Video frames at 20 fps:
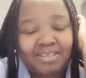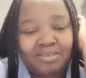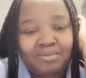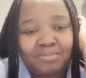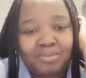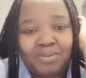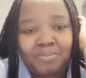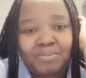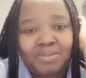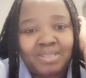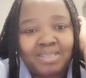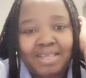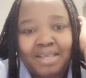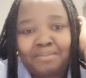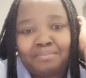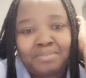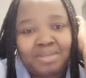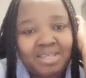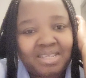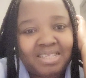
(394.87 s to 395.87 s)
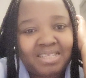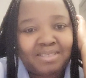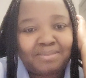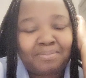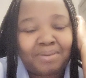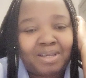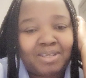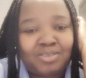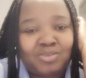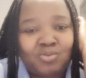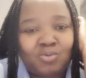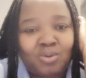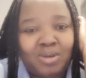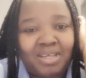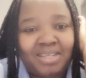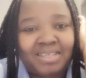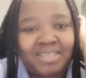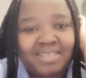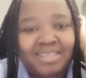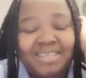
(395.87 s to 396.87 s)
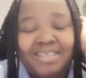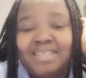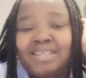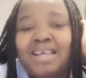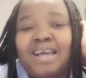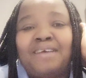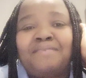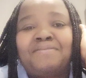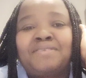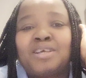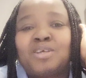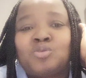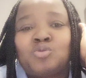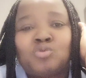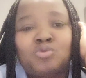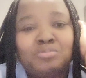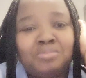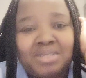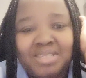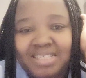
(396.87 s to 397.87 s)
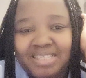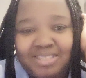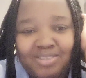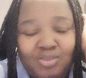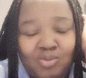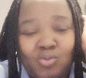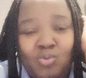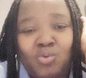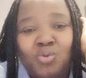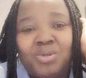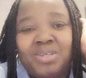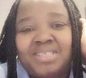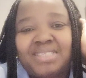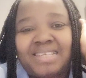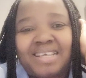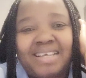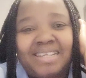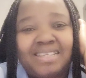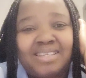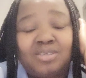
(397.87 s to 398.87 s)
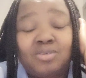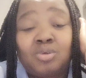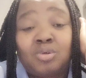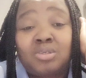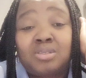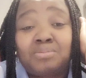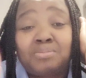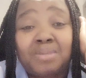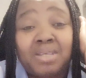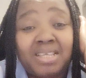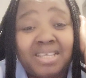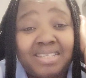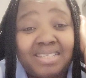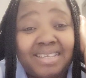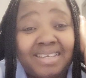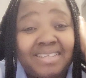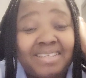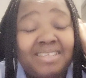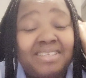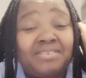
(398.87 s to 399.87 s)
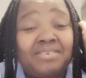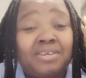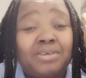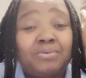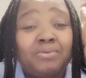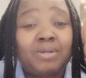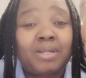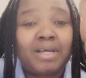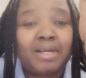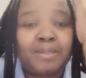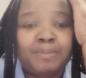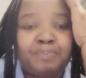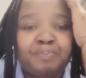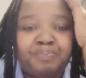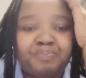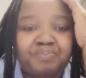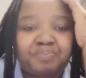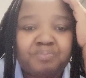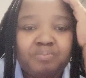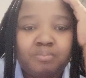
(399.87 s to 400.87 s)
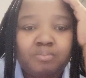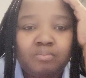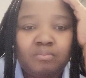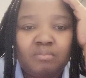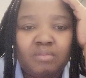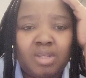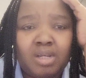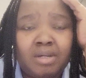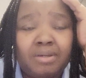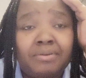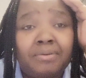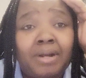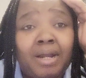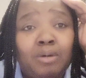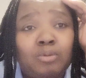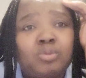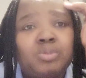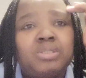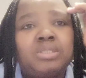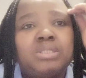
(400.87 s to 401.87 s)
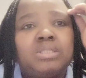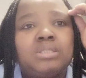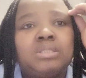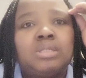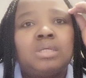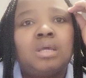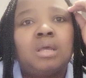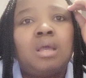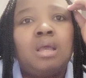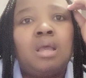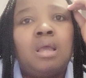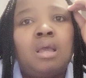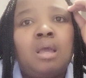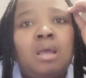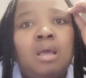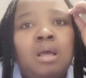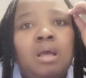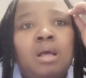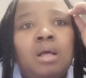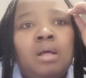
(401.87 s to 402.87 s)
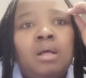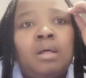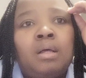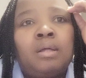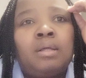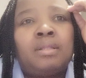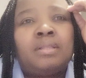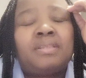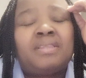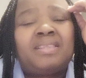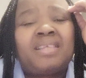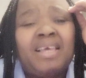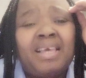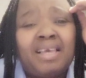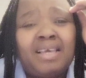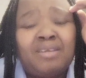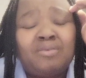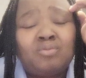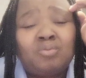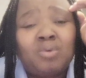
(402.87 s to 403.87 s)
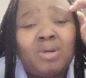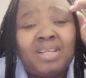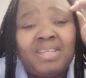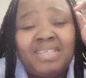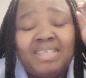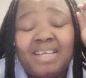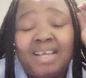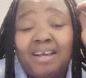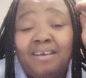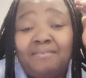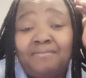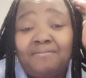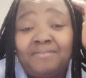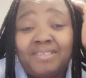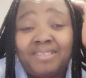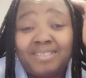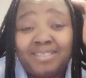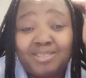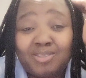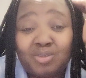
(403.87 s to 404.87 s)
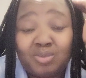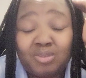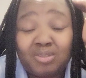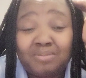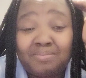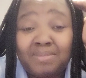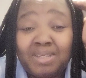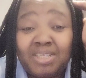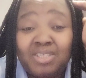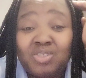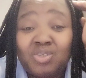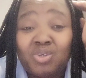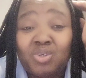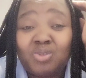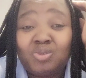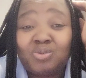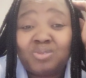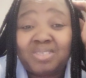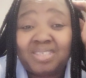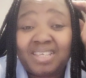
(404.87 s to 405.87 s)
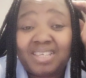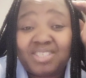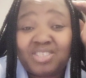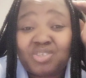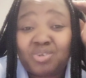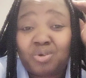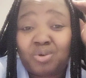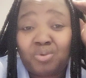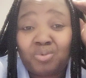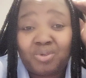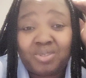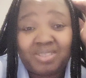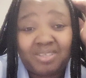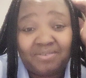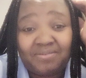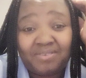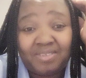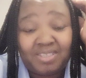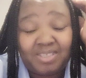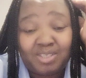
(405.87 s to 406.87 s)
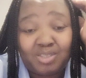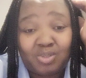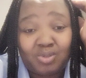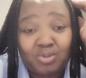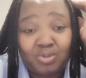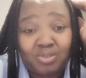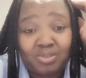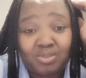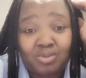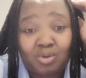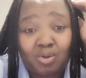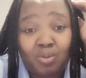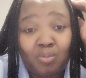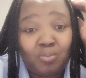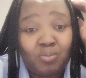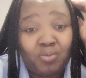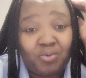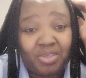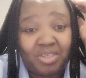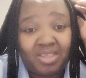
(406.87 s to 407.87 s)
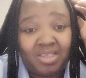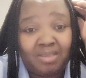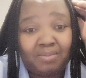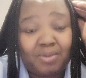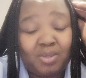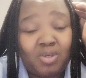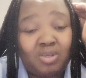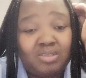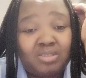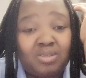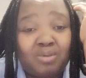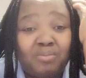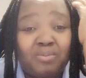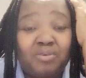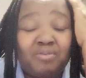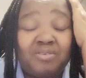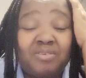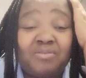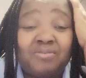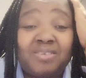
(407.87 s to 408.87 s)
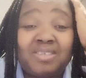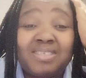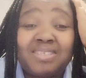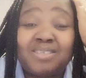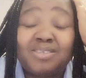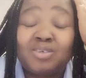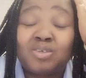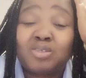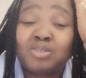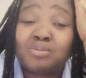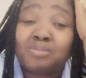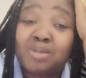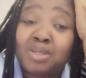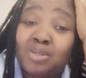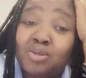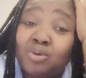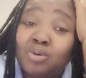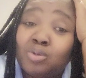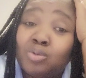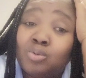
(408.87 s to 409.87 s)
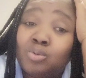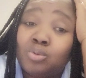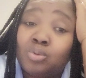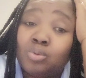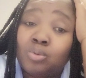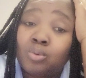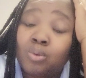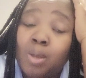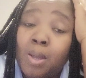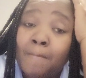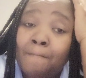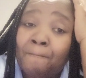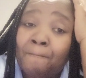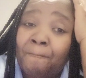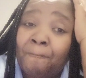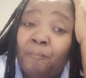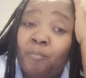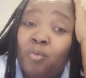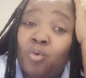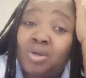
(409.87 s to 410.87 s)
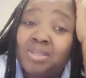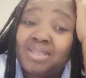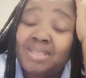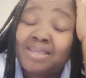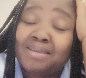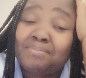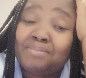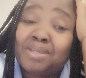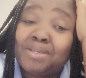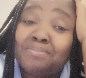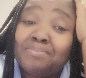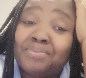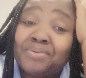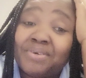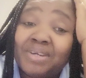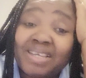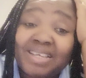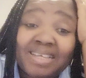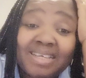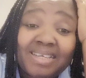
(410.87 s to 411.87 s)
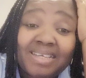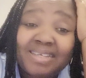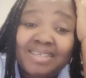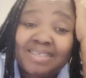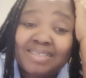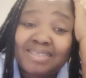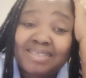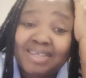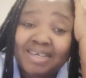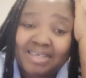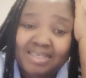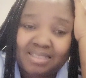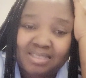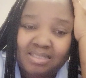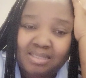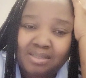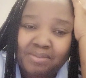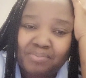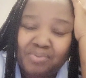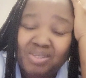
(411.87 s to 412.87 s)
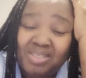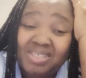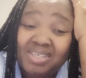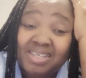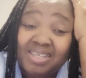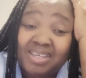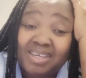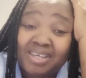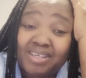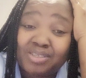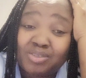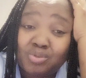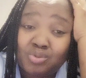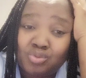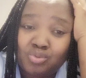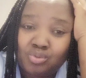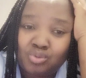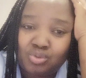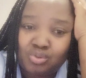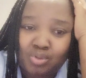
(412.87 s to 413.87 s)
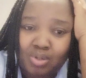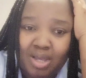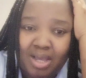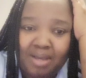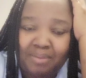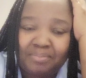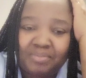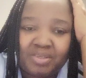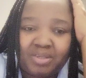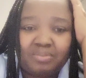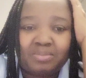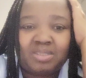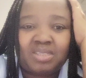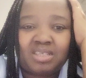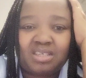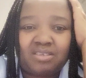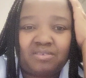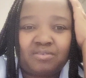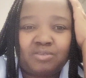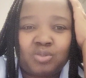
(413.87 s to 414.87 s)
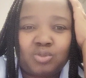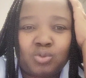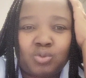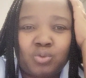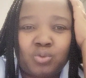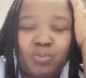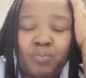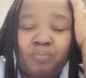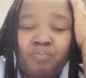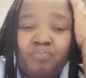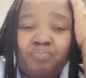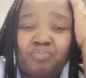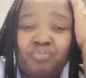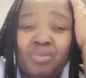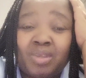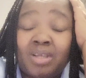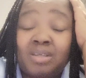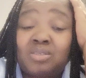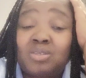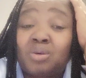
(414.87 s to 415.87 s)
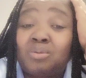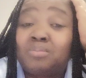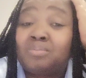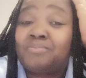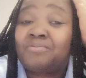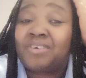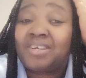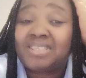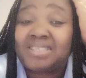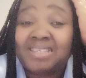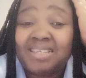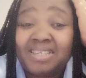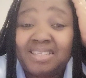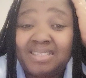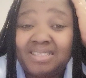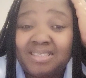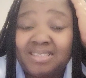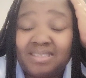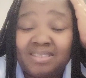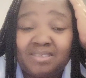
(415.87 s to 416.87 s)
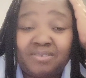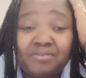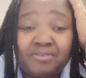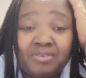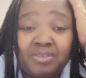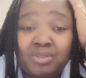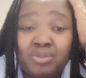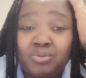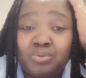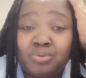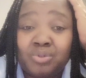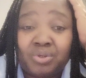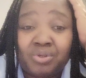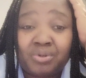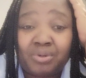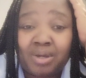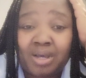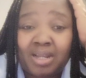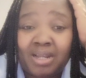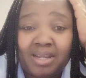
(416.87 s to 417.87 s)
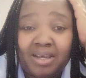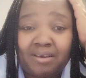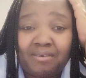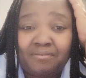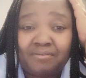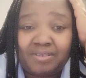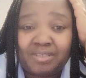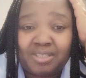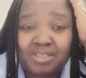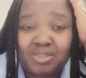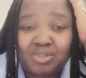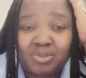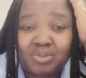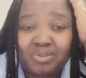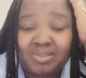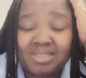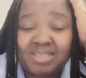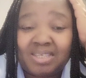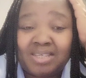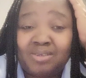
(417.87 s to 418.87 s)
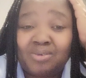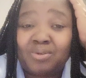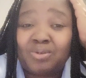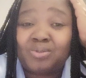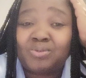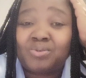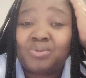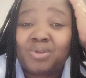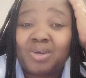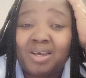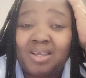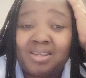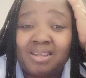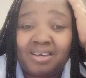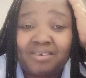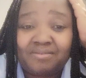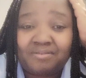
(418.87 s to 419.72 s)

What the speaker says: maybe 10 minutes past 1. Then after 2 minutes you go inside. They just make it an irregular rounding. Then when they have visitors, make sure you search all what the visitors come with, because some of the visitors may not know what they may bring that the patient can use to harm themselves. So some facilities even do not allow visitors in, or do not allow